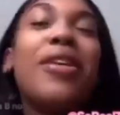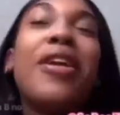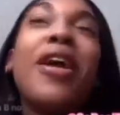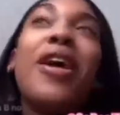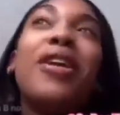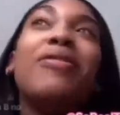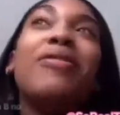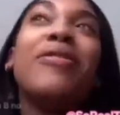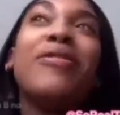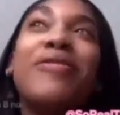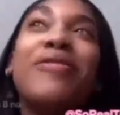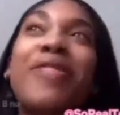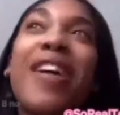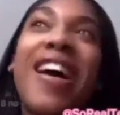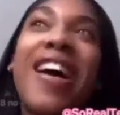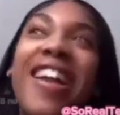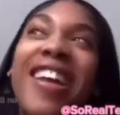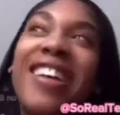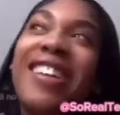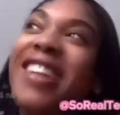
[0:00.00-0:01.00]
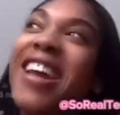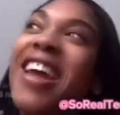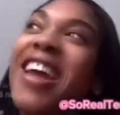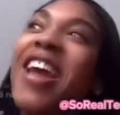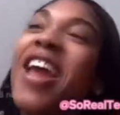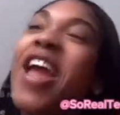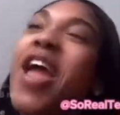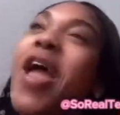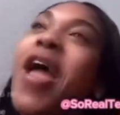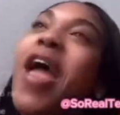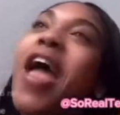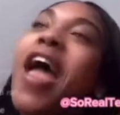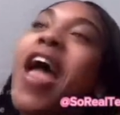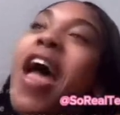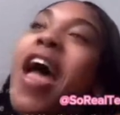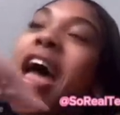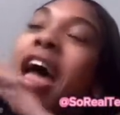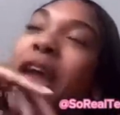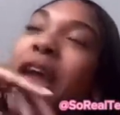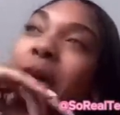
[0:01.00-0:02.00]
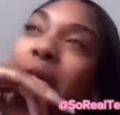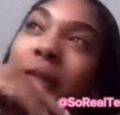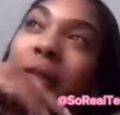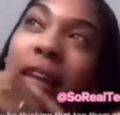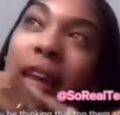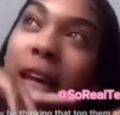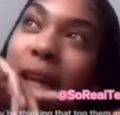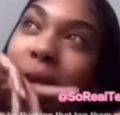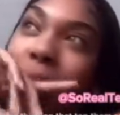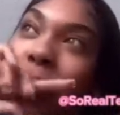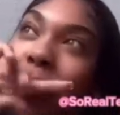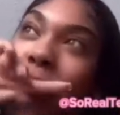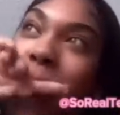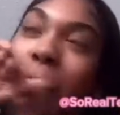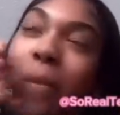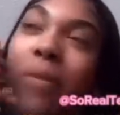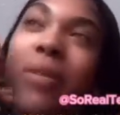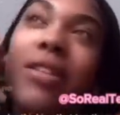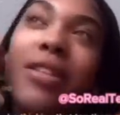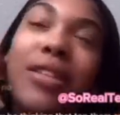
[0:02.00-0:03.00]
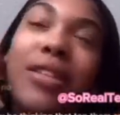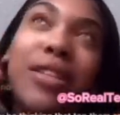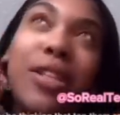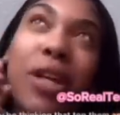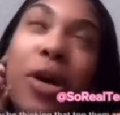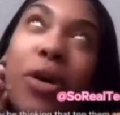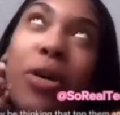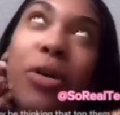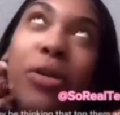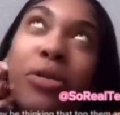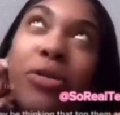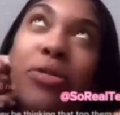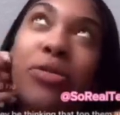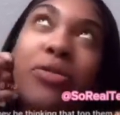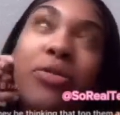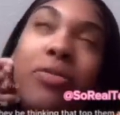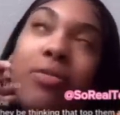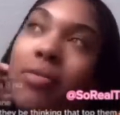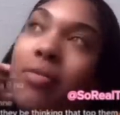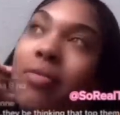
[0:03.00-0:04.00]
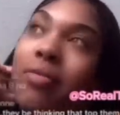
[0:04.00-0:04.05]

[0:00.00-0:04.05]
it and me emphatic. Like, I ain't gonna lie, I'm just so,